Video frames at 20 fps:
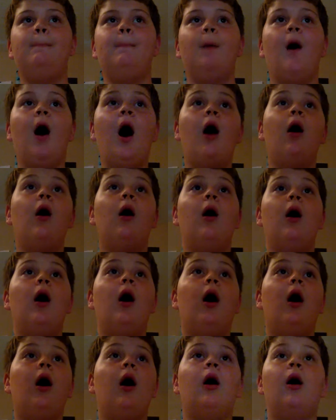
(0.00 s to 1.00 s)
Oh,
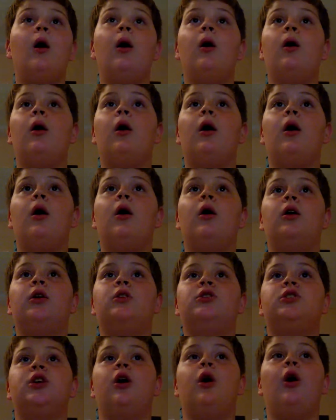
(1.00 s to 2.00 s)
oh, oh!
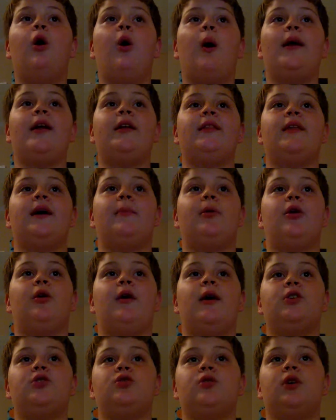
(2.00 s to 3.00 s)
So, oh, I need that bow.
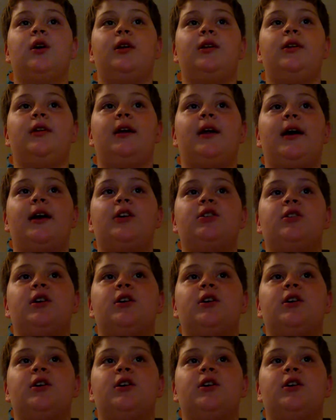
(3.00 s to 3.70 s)
Actually, I need that axe.